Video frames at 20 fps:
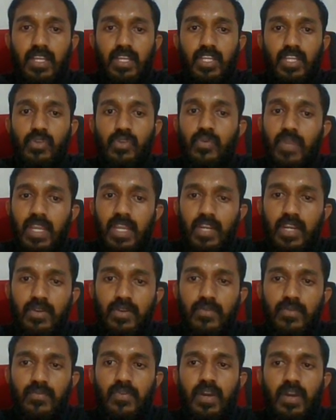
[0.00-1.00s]
You
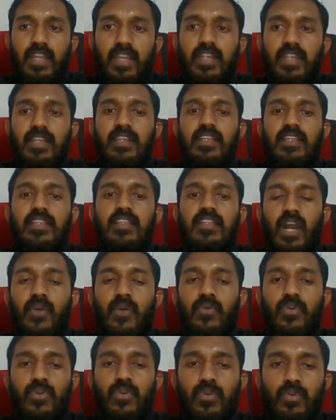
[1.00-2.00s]
can find
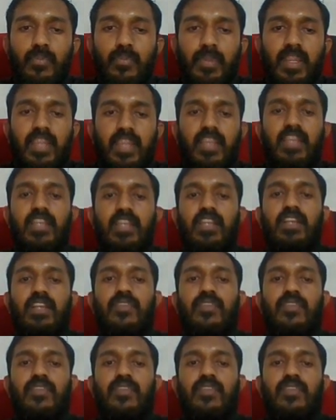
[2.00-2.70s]
how to mate